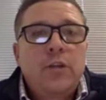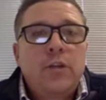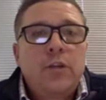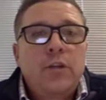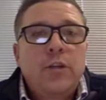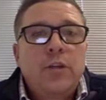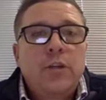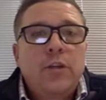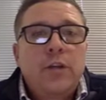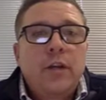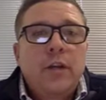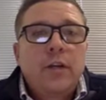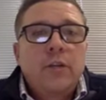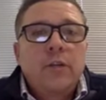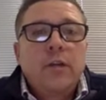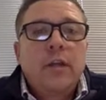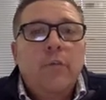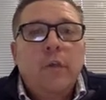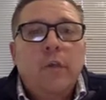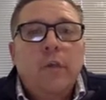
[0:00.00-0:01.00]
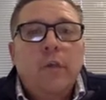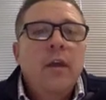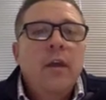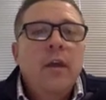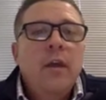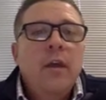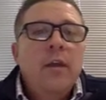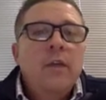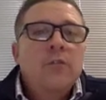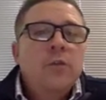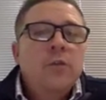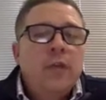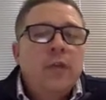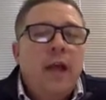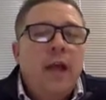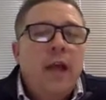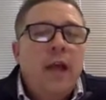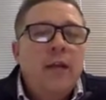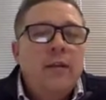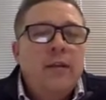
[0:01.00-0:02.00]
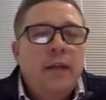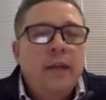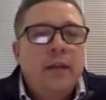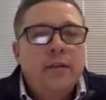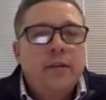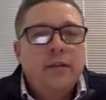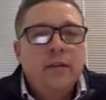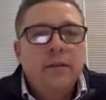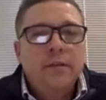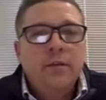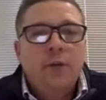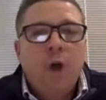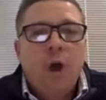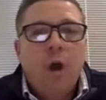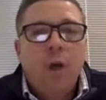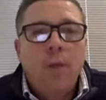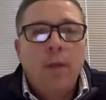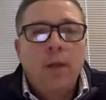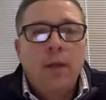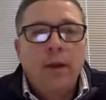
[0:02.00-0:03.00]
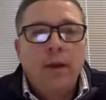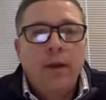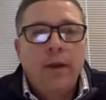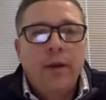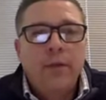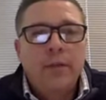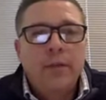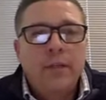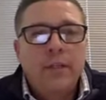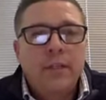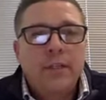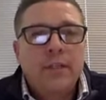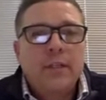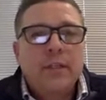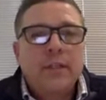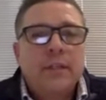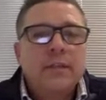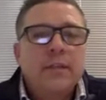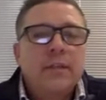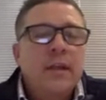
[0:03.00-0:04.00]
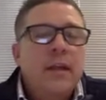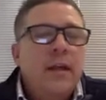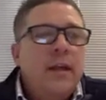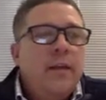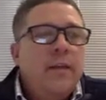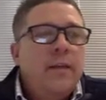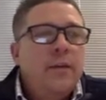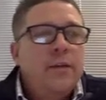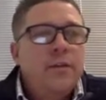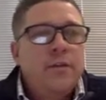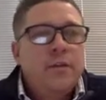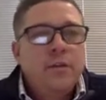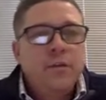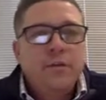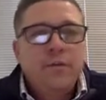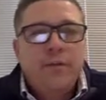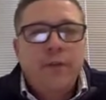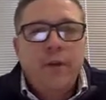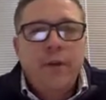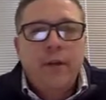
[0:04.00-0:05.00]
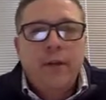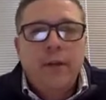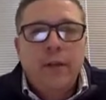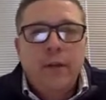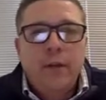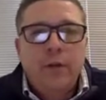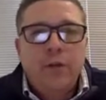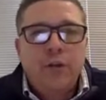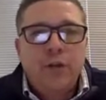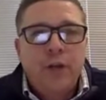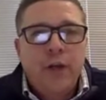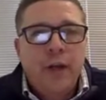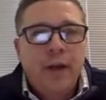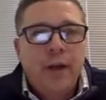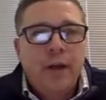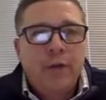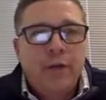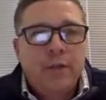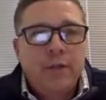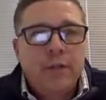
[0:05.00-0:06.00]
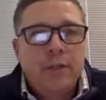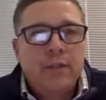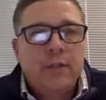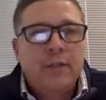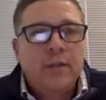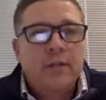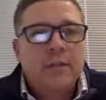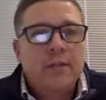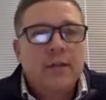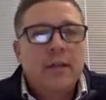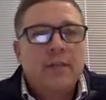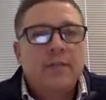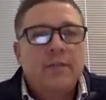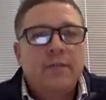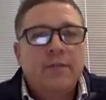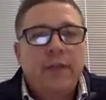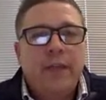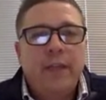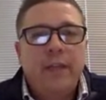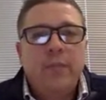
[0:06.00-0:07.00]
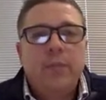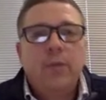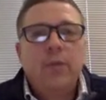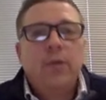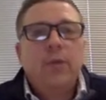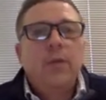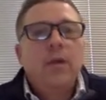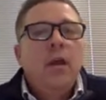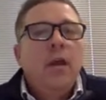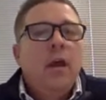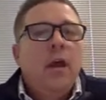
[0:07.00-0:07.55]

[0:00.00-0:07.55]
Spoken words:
gears a little that we're working with. So in the context of armillaria resistance, there's very little genetic resistance that's available